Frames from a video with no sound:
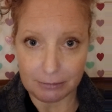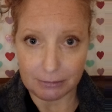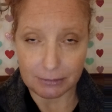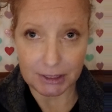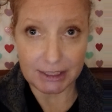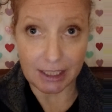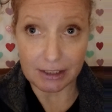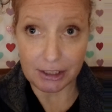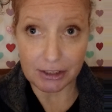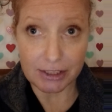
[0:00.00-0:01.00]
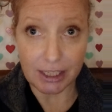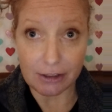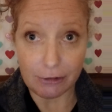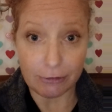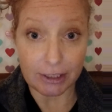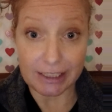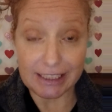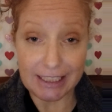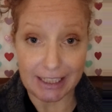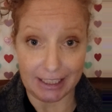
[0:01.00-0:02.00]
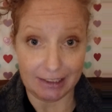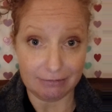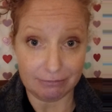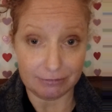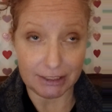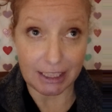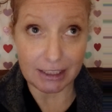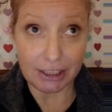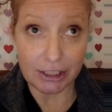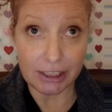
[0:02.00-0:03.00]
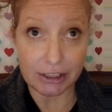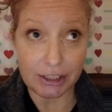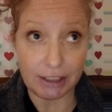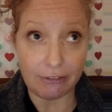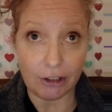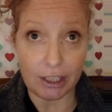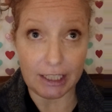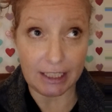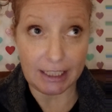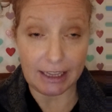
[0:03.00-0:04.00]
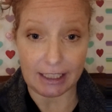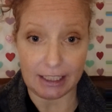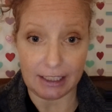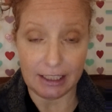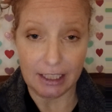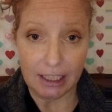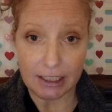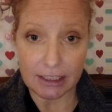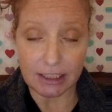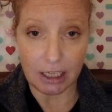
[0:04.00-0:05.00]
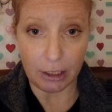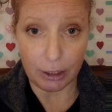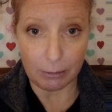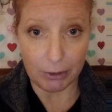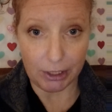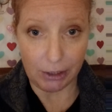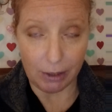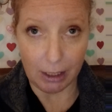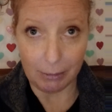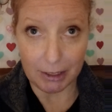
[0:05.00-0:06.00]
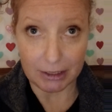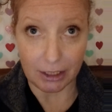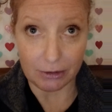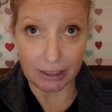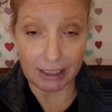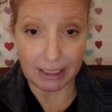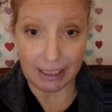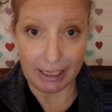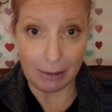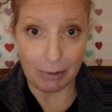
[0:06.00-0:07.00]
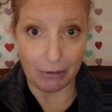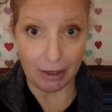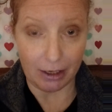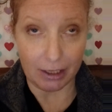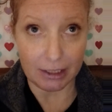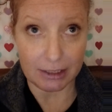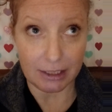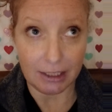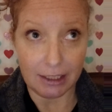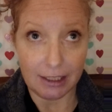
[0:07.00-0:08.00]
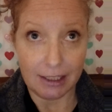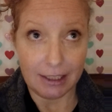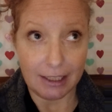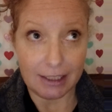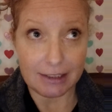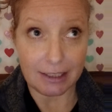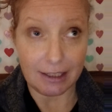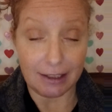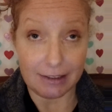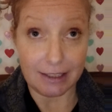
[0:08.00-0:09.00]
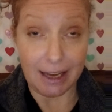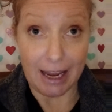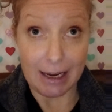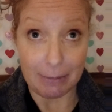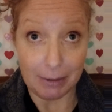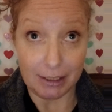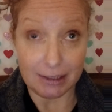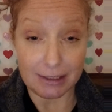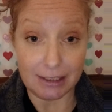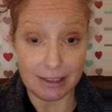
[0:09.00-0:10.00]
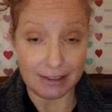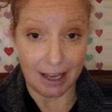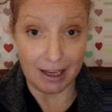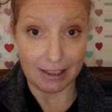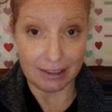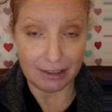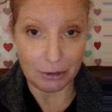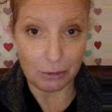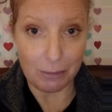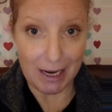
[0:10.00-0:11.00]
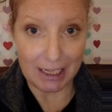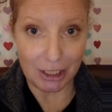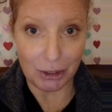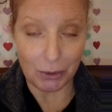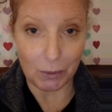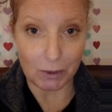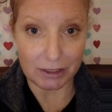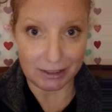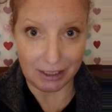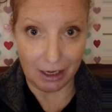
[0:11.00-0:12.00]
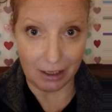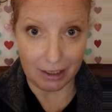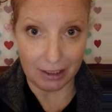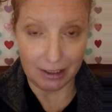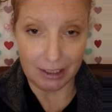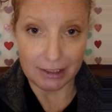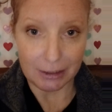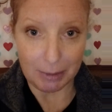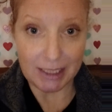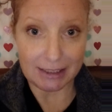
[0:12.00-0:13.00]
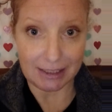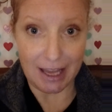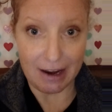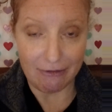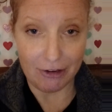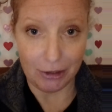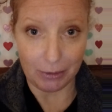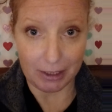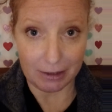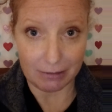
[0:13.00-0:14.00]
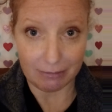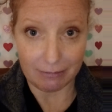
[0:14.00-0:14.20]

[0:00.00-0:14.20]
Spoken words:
selling yourself for anything, selling your energy for anything that's not going to bring you up. It's only going to keep you there. It's a game. It's designed to make you stuck, to be a slave to it.